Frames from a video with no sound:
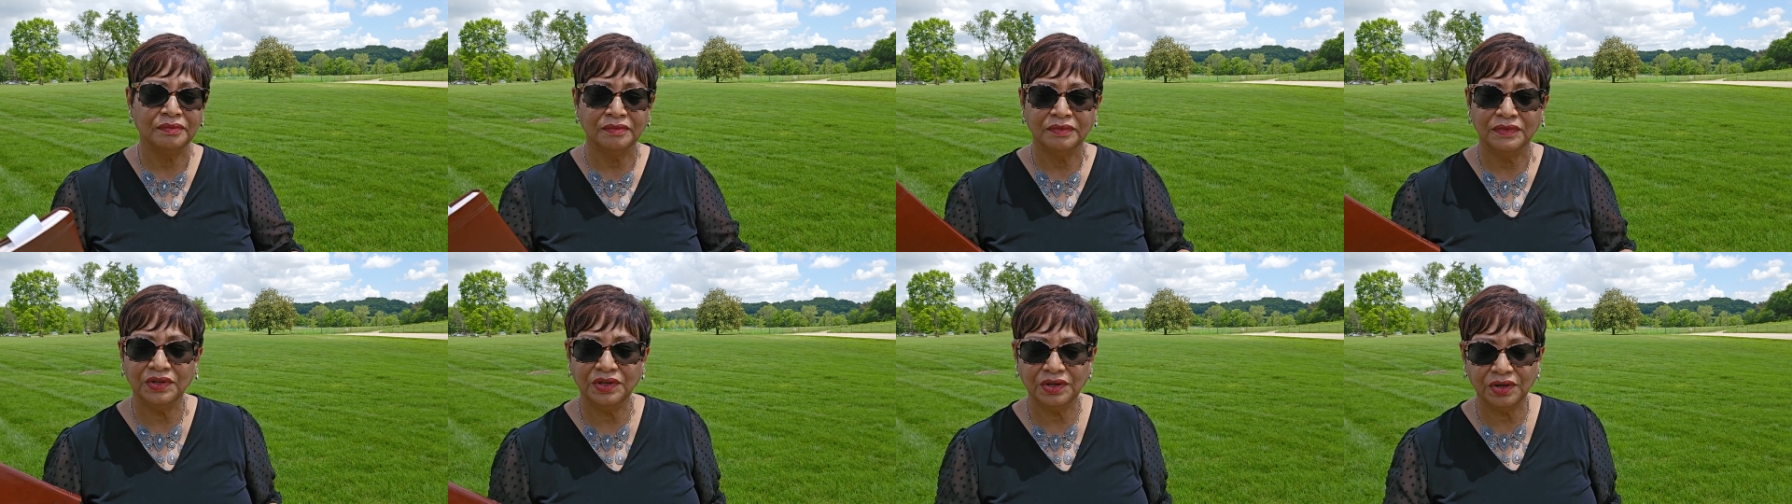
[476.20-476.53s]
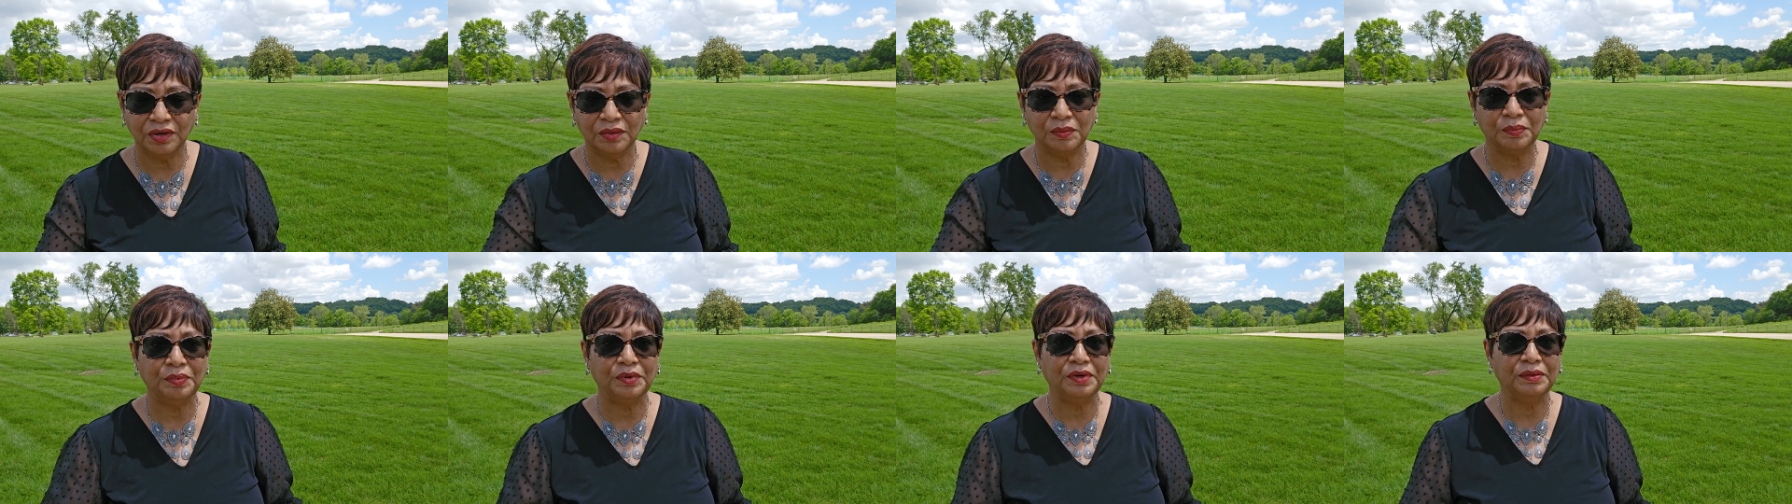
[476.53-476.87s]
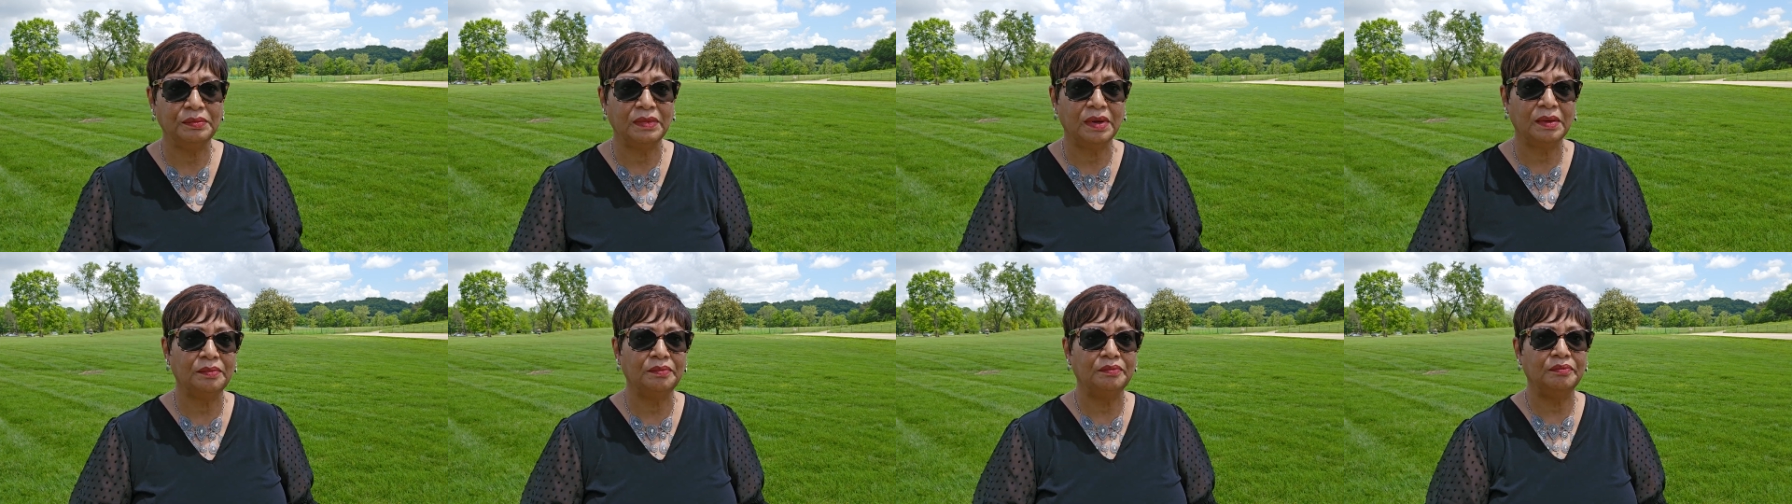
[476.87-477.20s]
you know, put
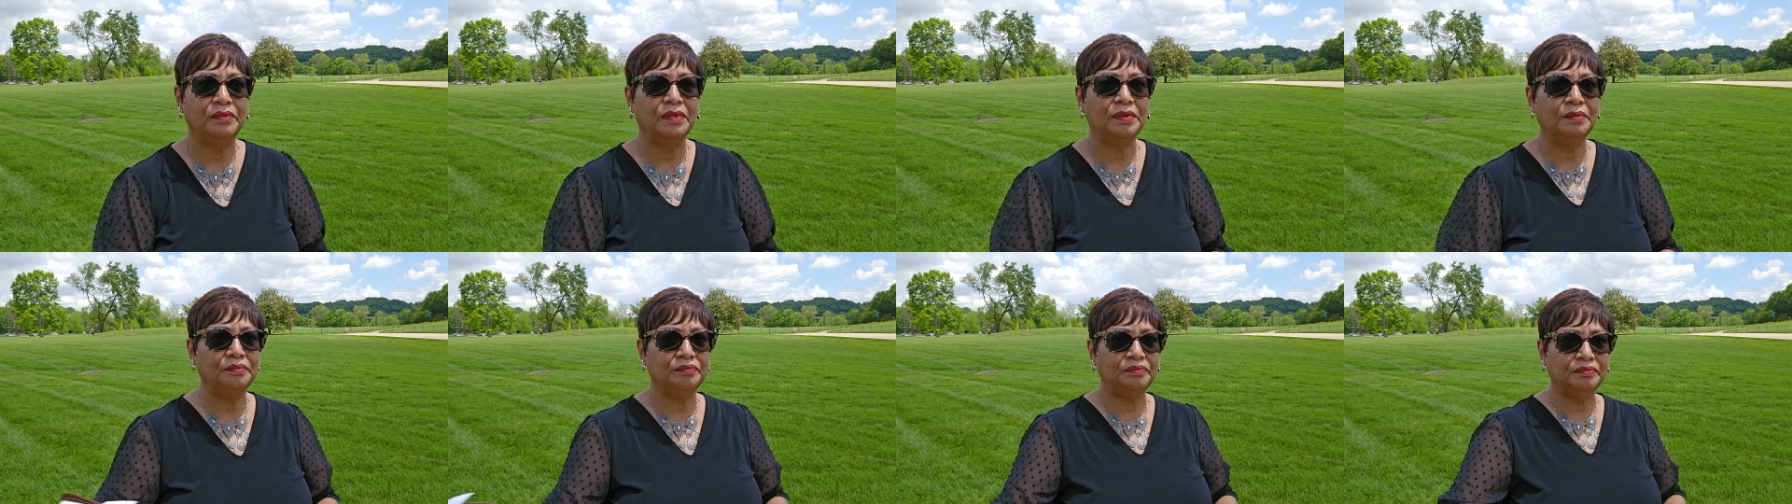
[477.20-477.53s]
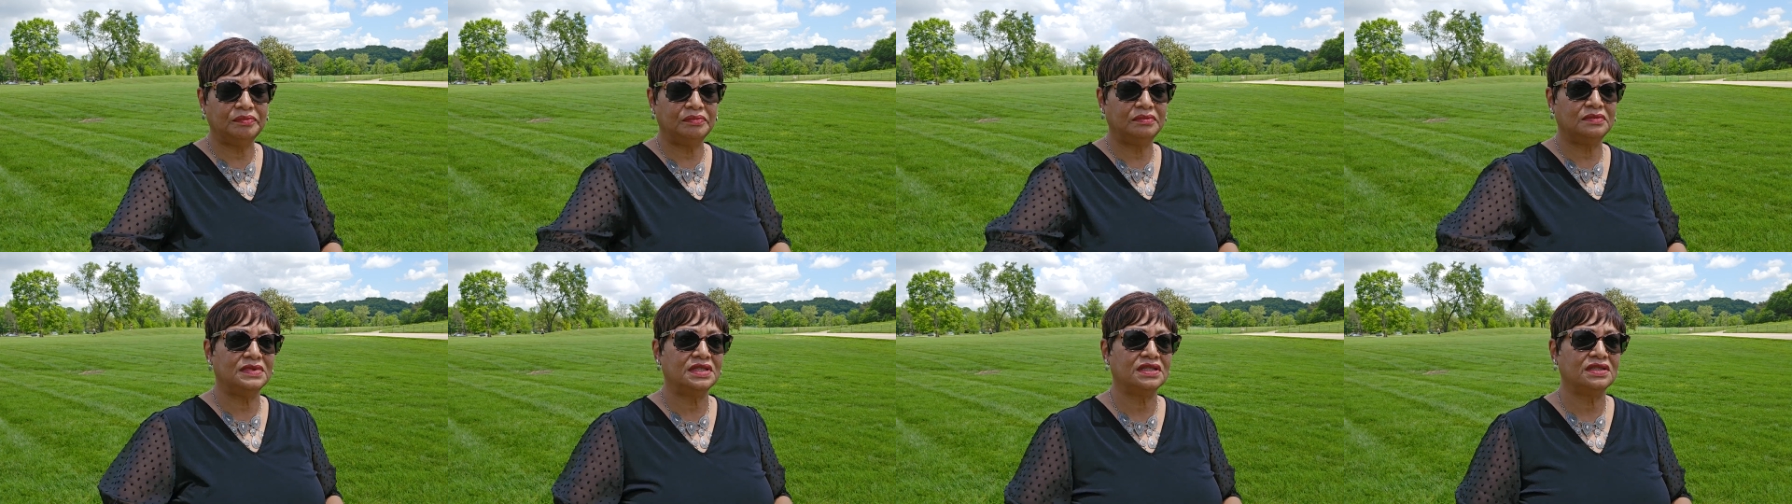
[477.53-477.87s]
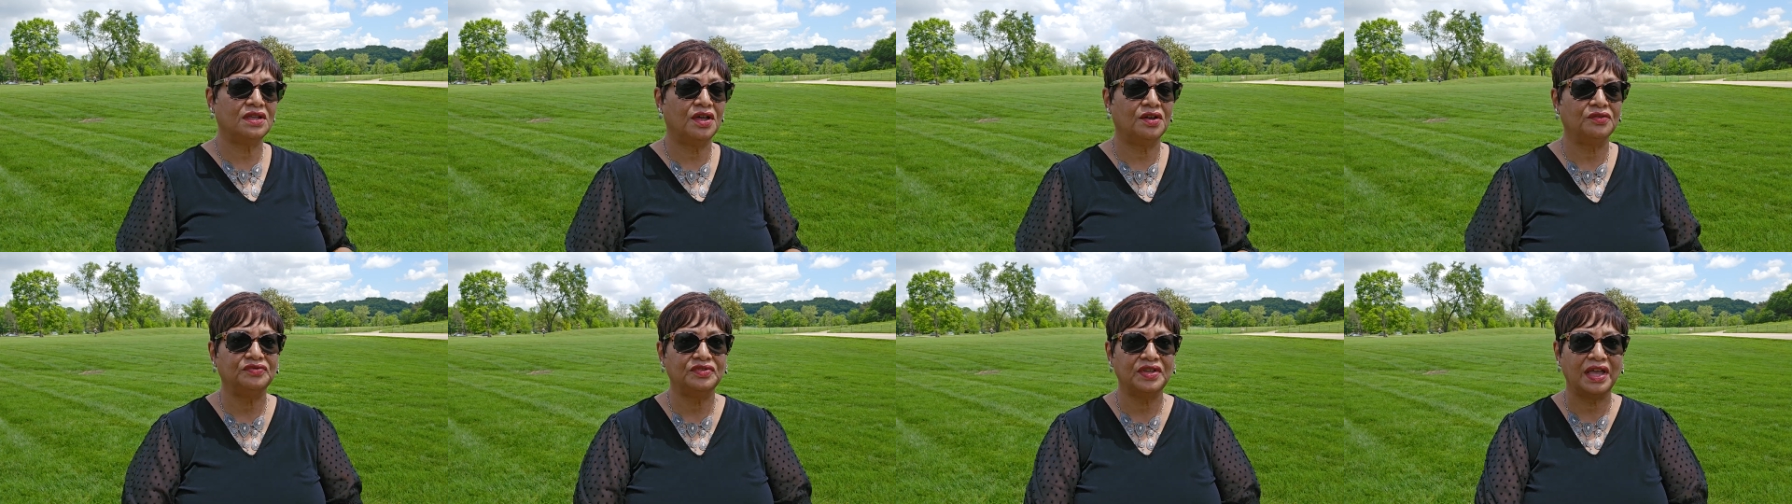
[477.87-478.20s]
my
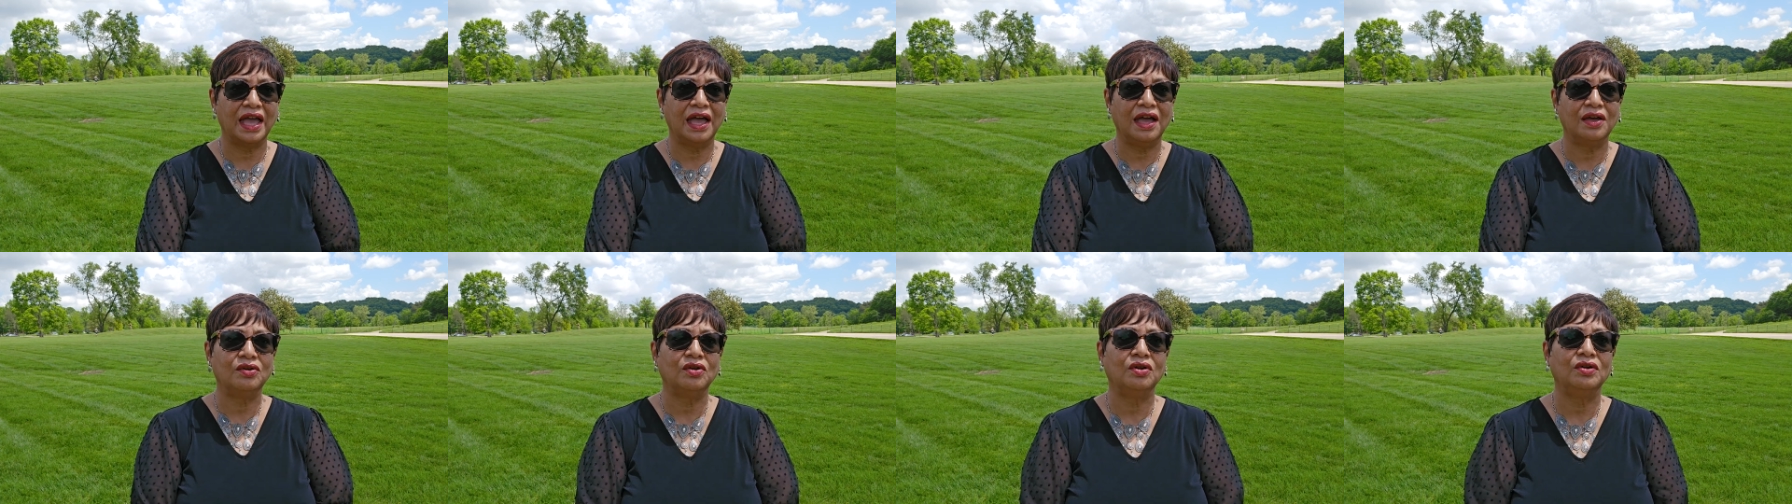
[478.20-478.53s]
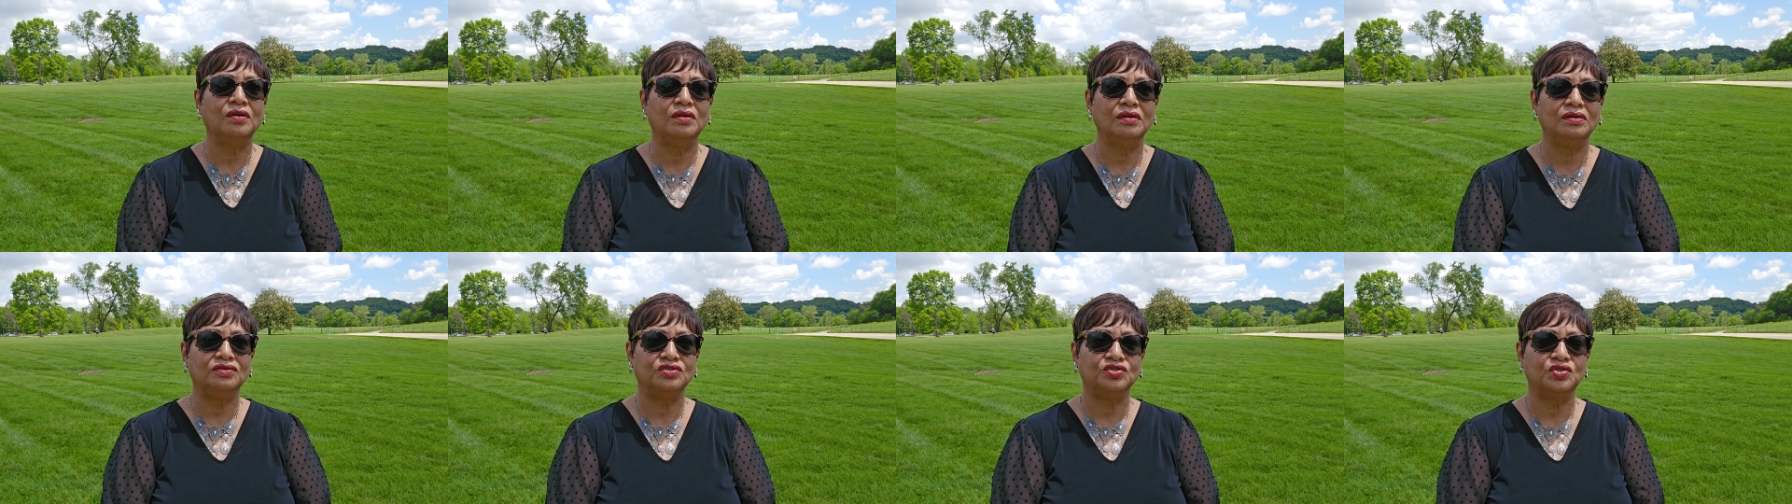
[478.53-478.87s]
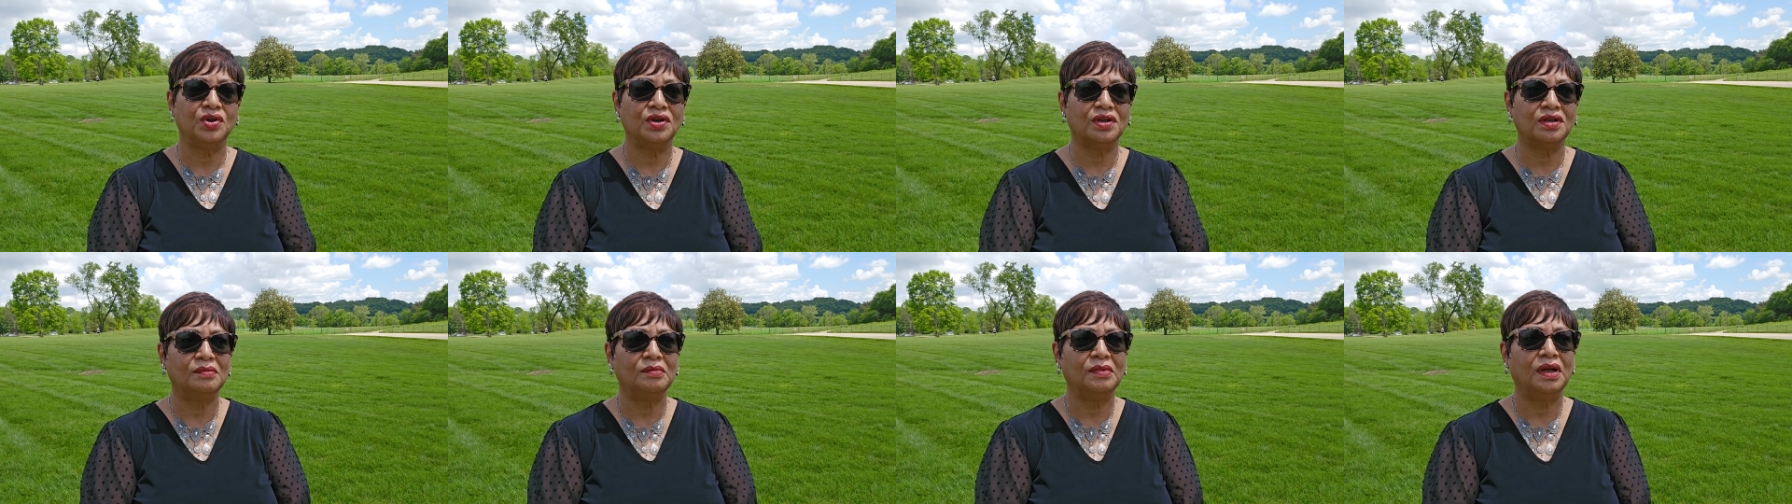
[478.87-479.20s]
stuff down on the
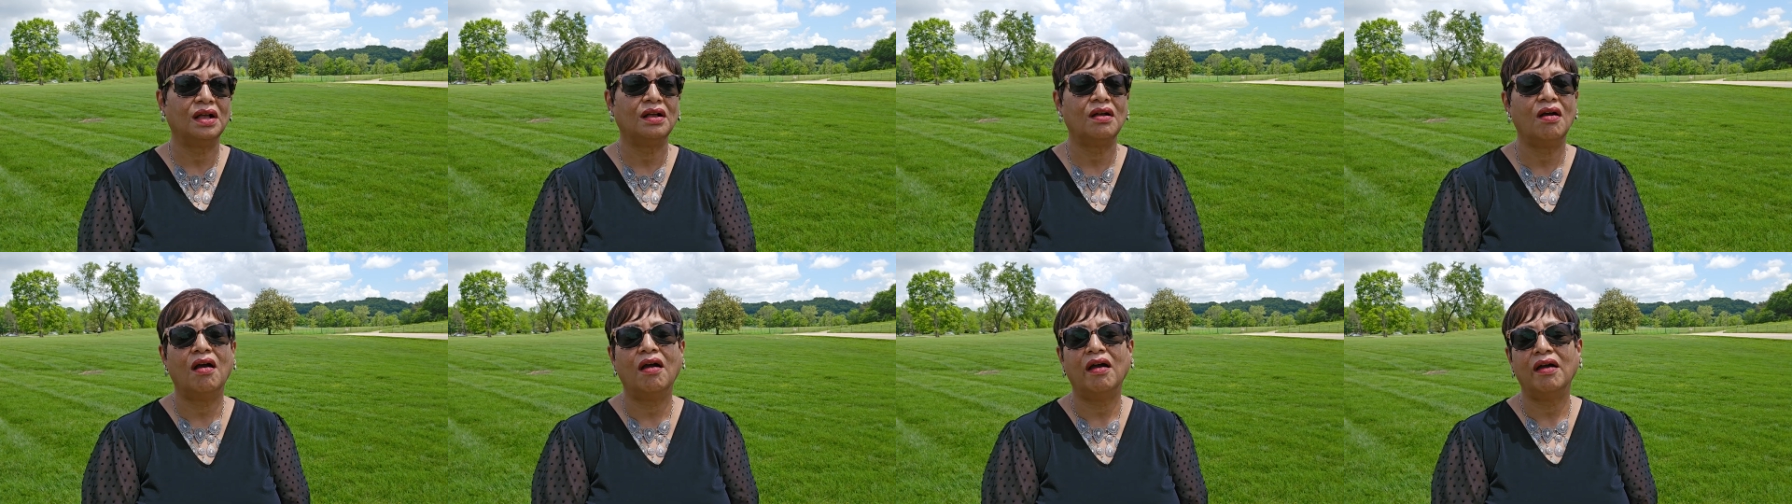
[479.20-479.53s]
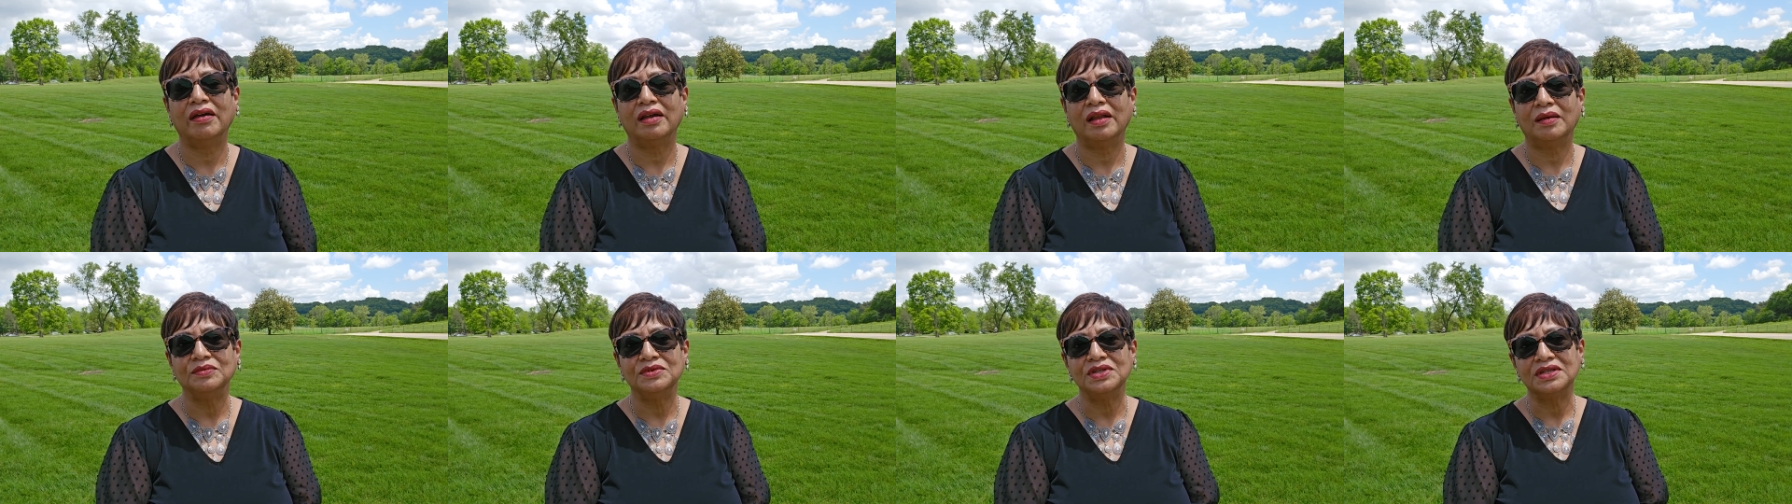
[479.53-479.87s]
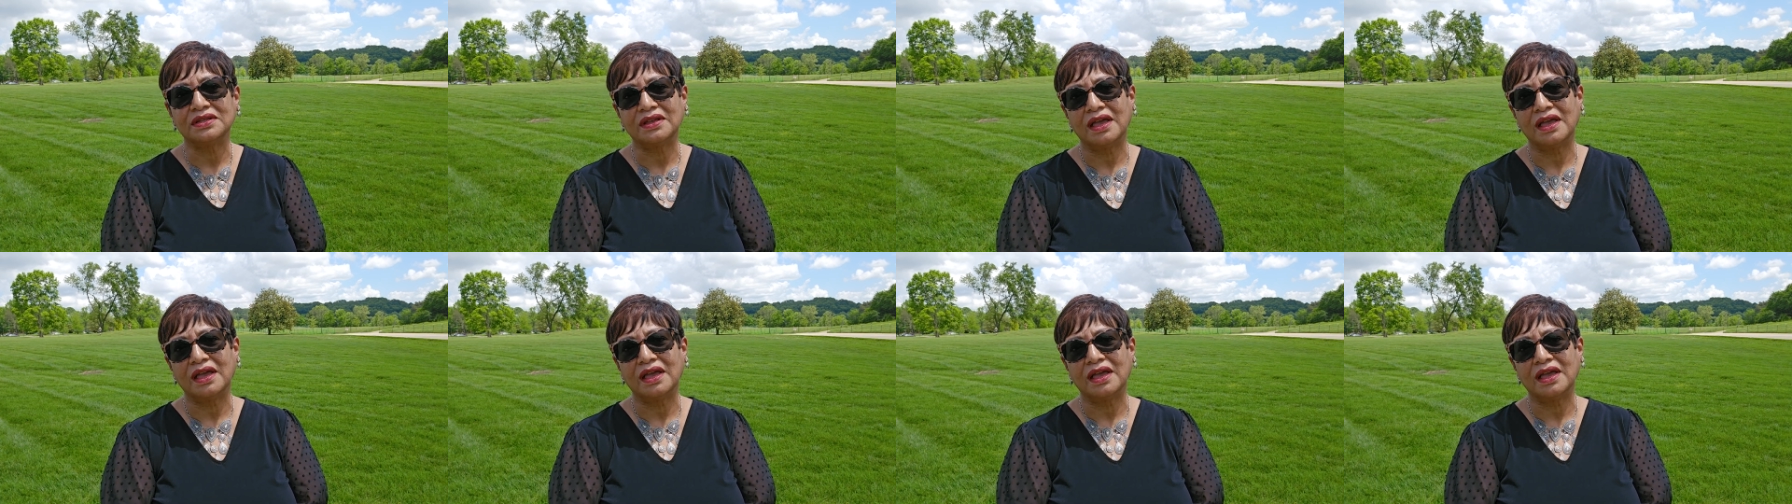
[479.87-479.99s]
trunk of my car, and I'm just